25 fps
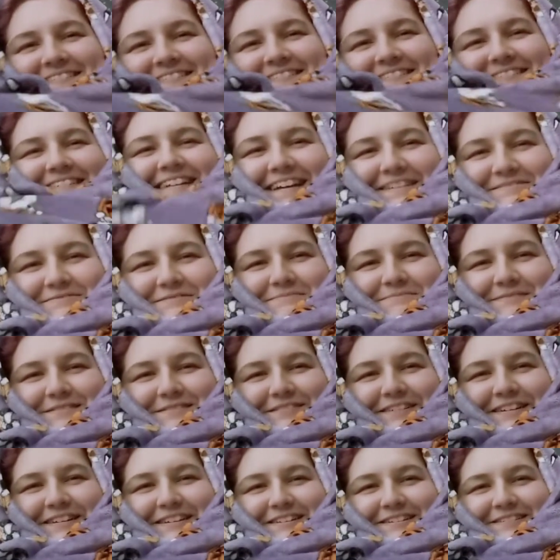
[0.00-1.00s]
I'm a
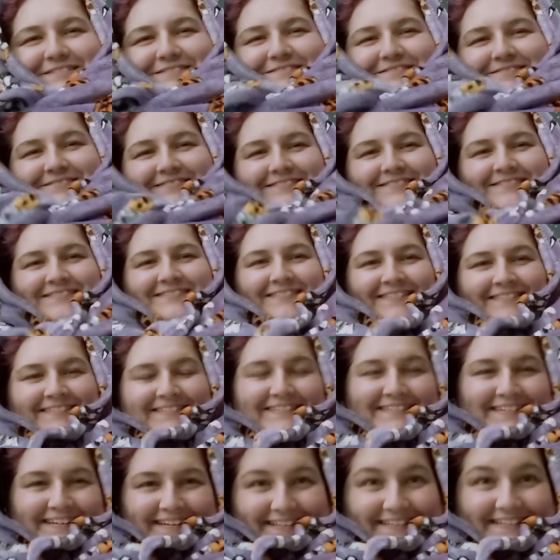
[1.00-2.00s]
burrito.
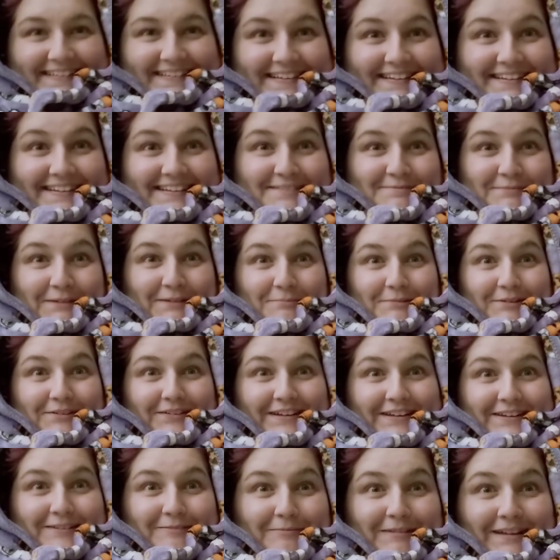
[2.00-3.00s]
This is my
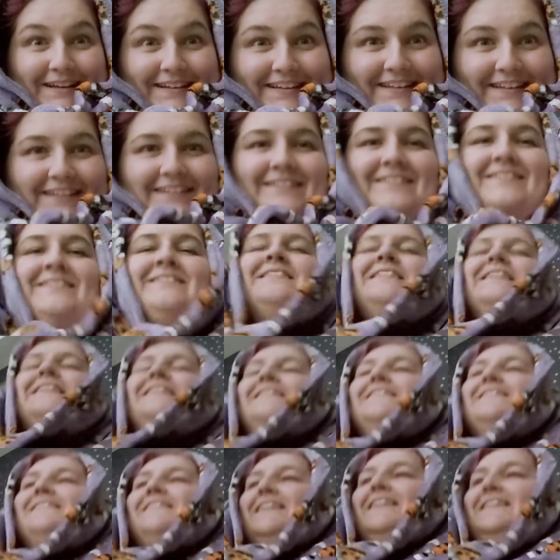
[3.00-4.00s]
burrito blankie.
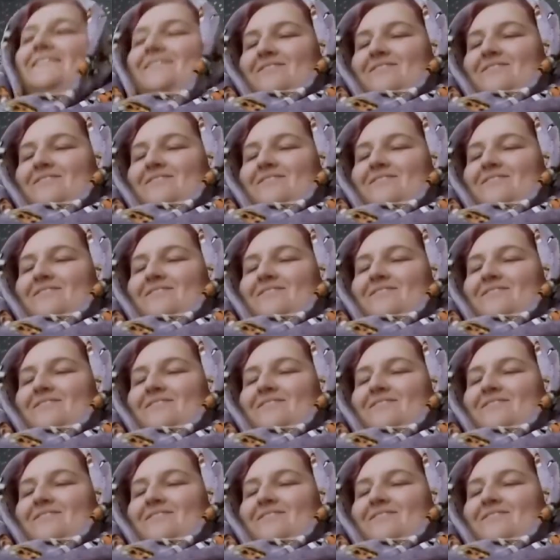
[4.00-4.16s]
Right.